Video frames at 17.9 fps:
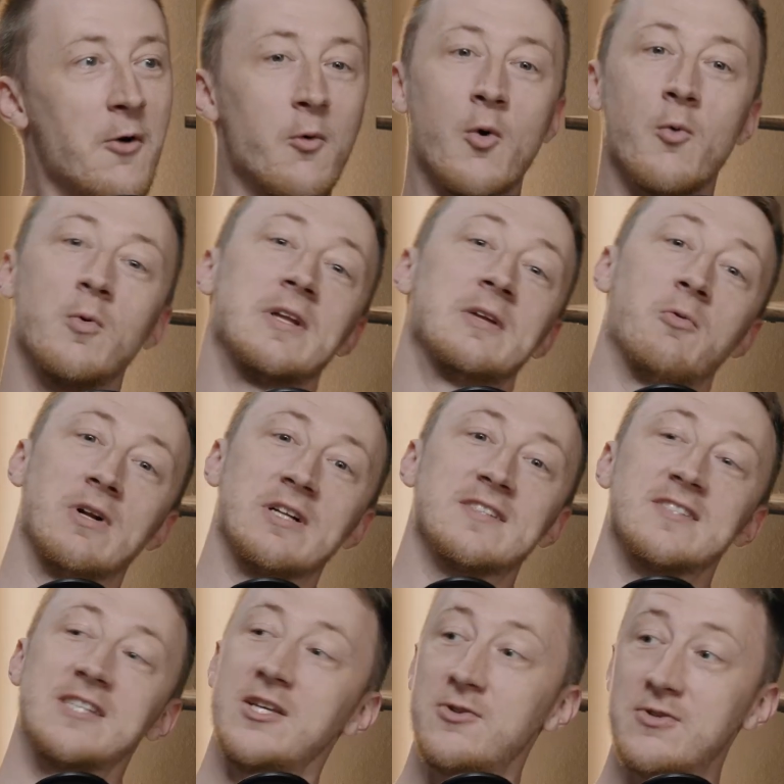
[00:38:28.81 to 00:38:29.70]
well, we want to
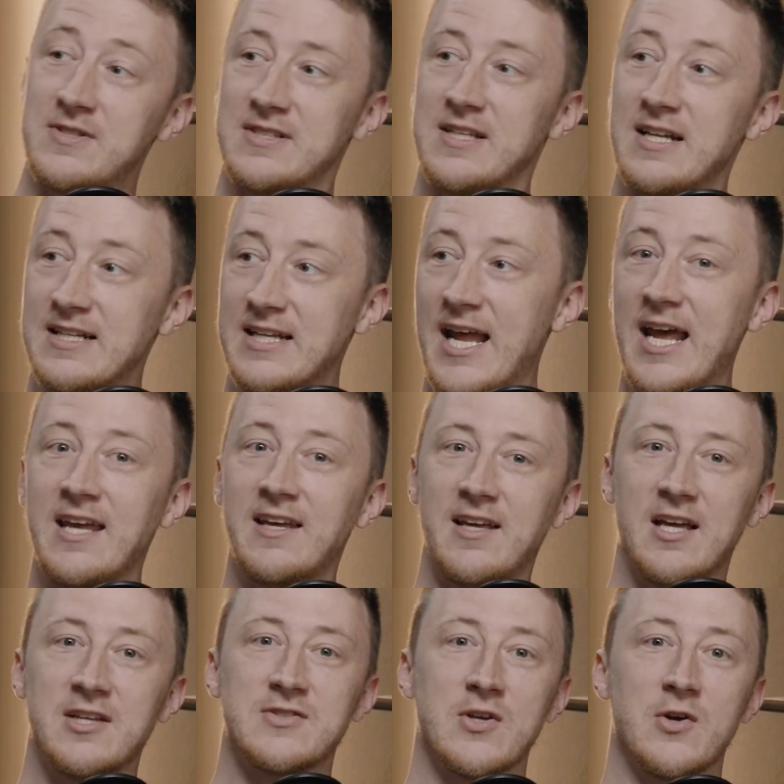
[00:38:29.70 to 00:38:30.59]
see you
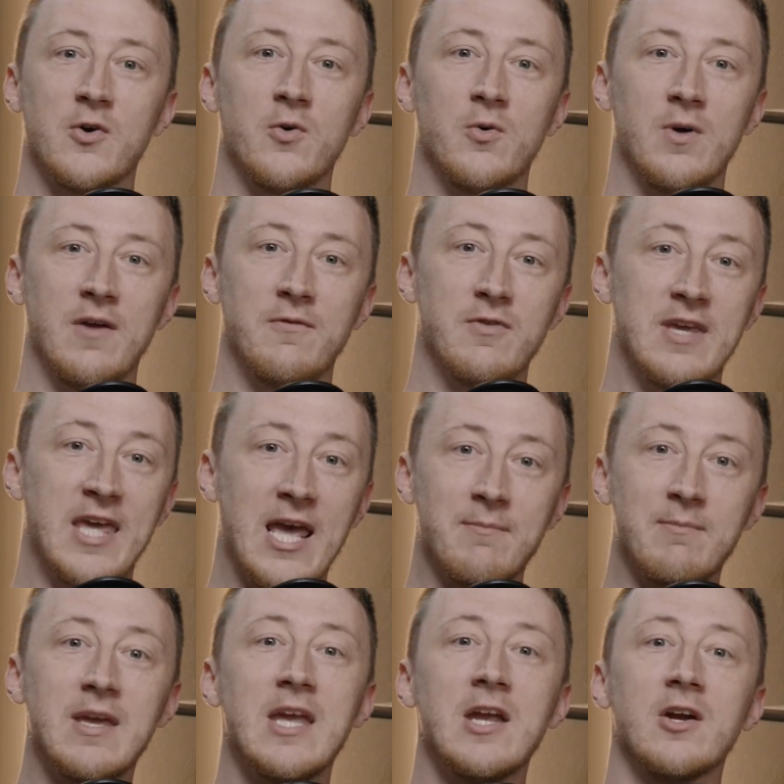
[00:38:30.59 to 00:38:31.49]
Sunday. So if you
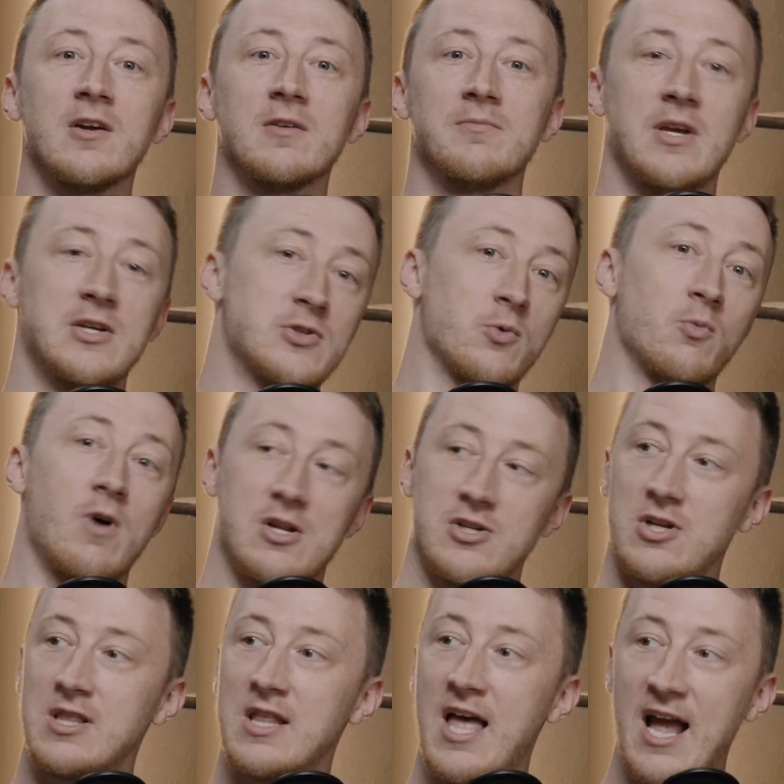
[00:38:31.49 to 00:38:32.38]
can't be here, make sure to watch
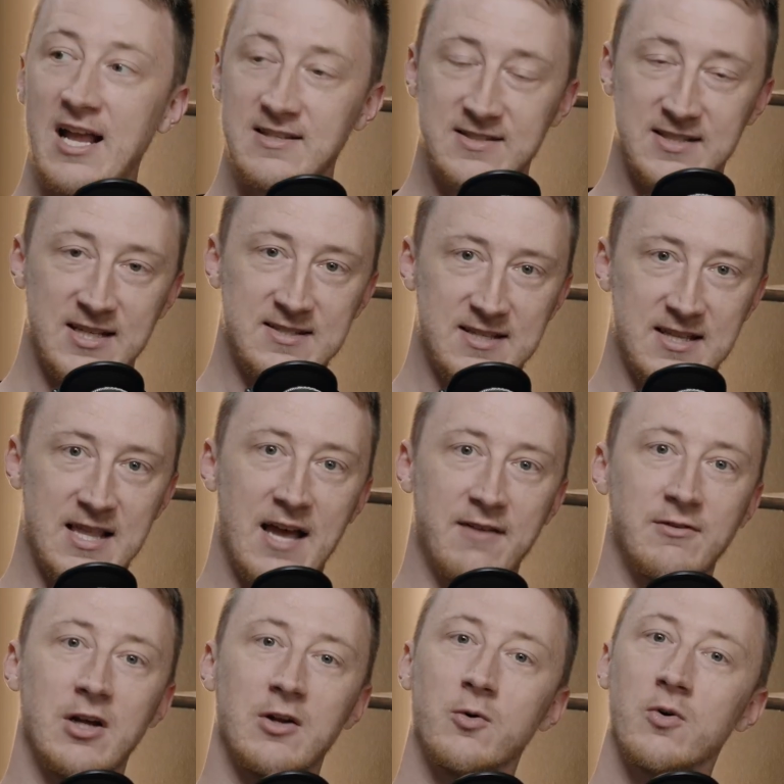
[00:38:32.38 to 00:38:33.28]
online,
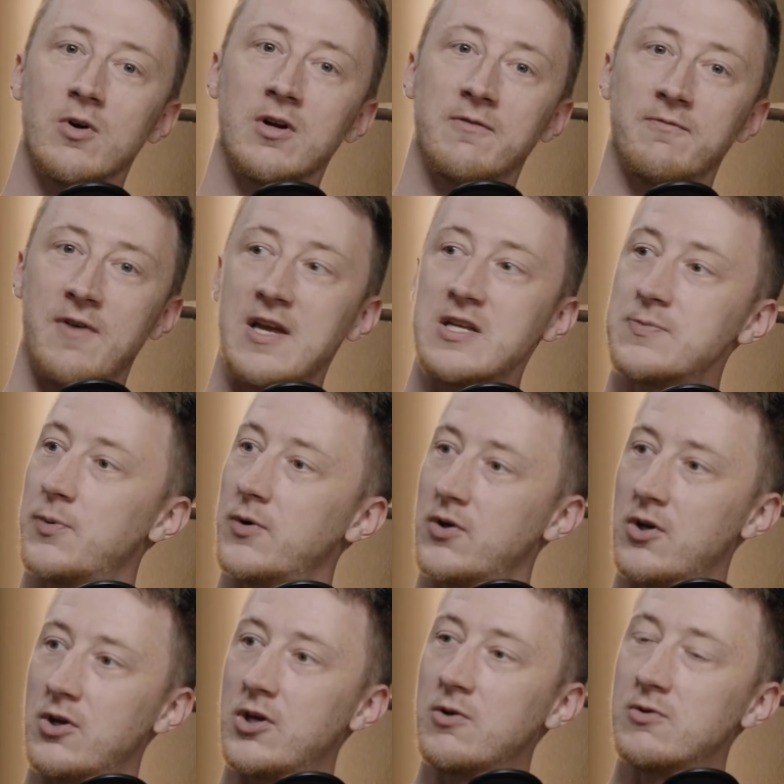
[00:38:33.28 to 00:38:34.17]
citizenlive.org,
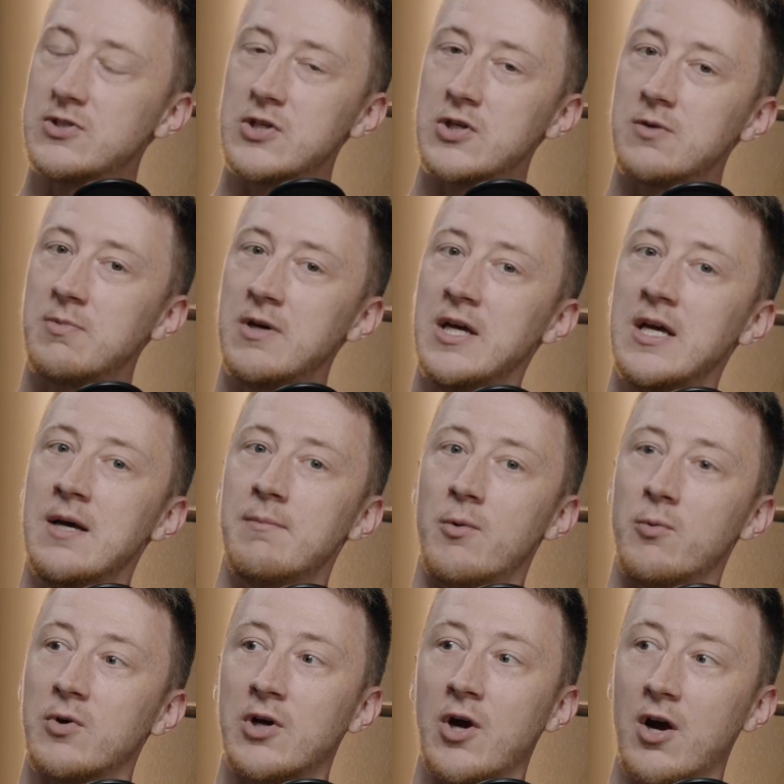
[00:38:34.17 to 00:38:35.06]
Facebook, or YouTube.
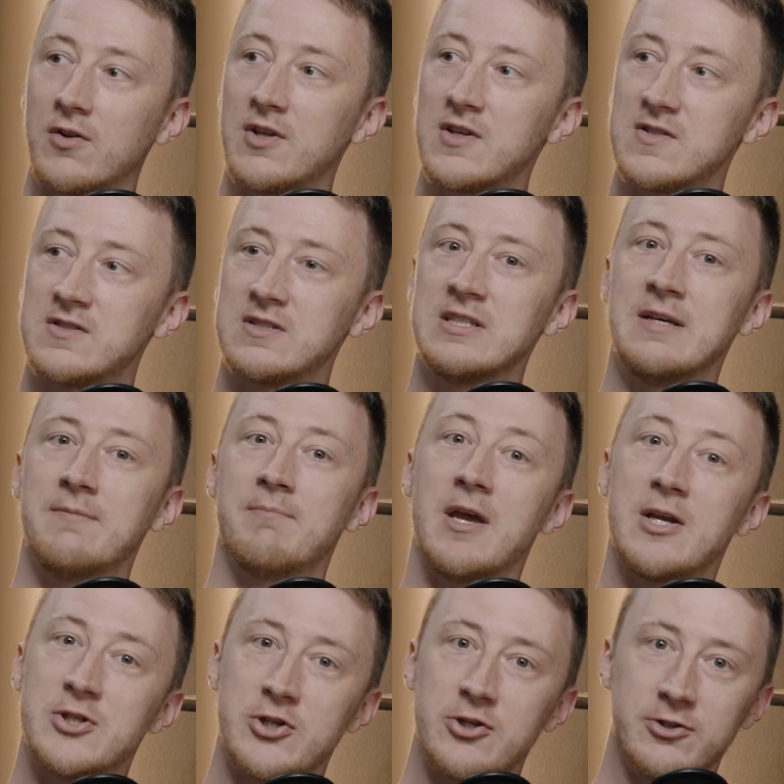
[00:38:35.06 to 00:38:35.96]
But regardless,
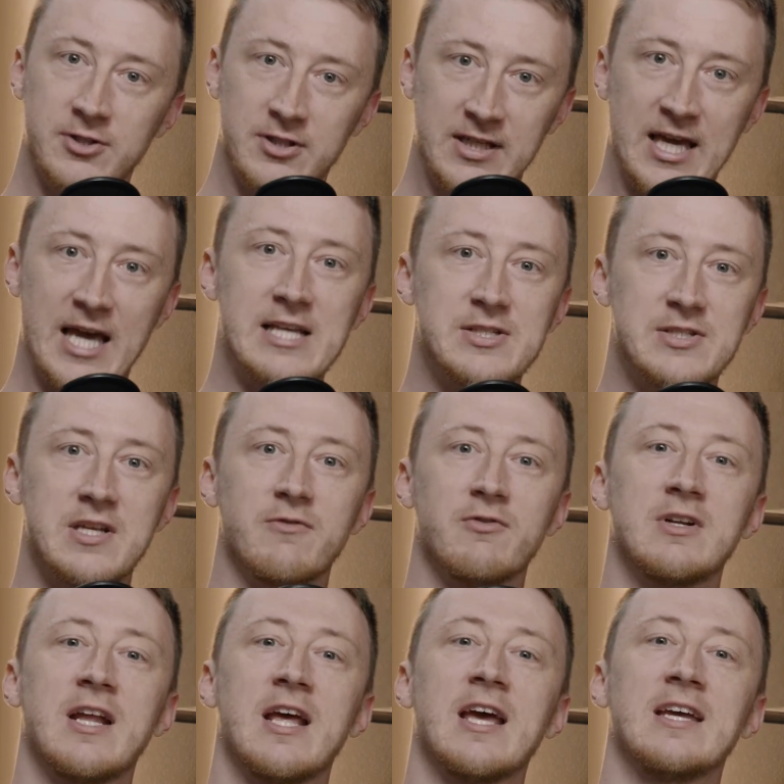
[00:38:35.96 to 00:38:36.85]
make sure you're engaged
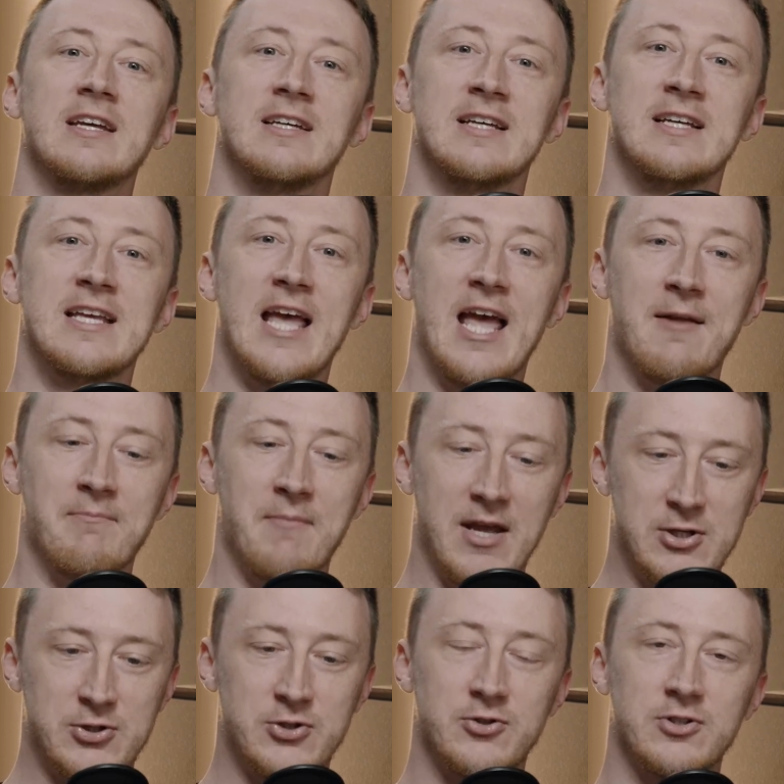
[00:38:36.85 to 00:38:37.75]
every day, and
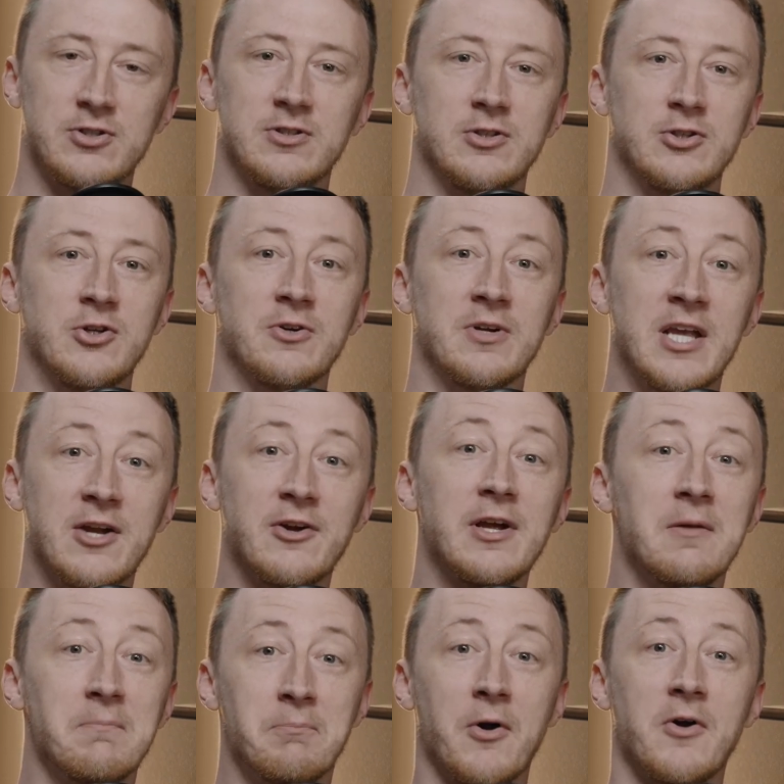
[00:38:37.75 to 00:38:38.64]
make sure you're here
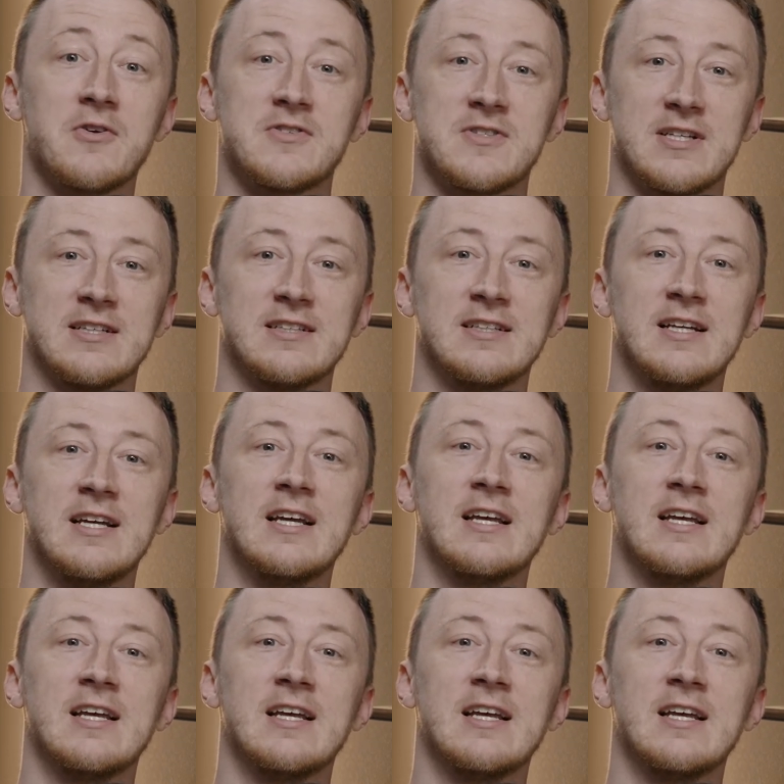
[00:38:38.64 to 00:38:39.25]
in person